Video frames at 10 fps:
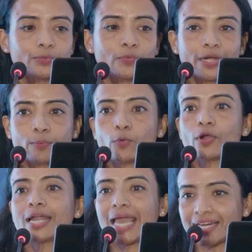were
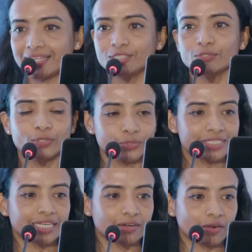more likely to
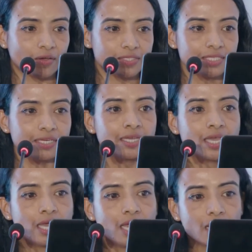use technology.
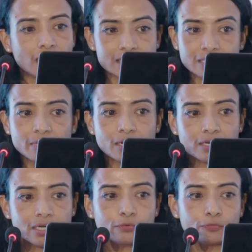
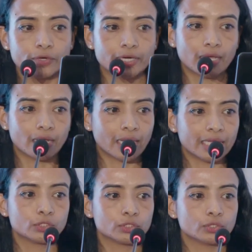Similarly, for
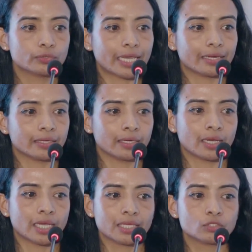attitude and
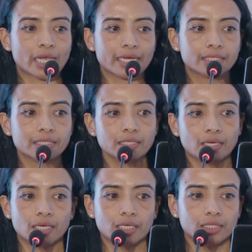anxiety,
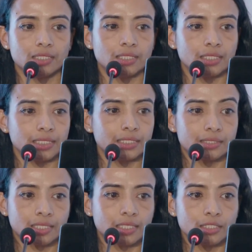
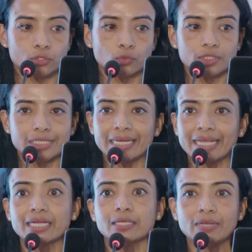it shows the
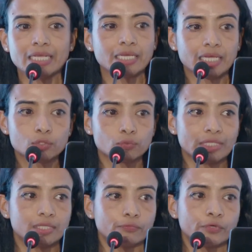negative linkage
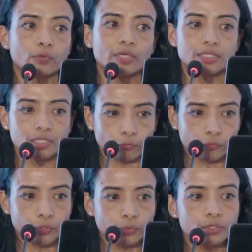with frequency of
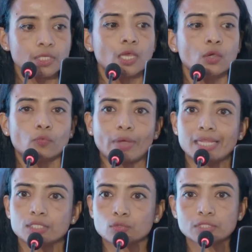use,
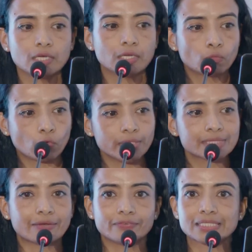while social
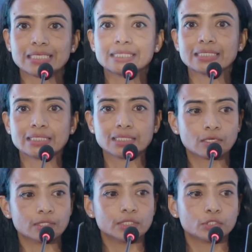influence and
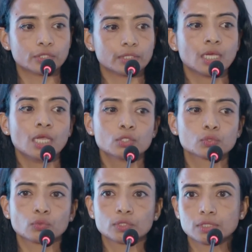facilitating condition
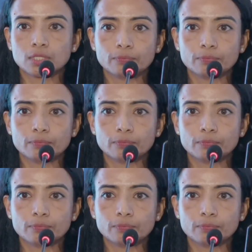shows the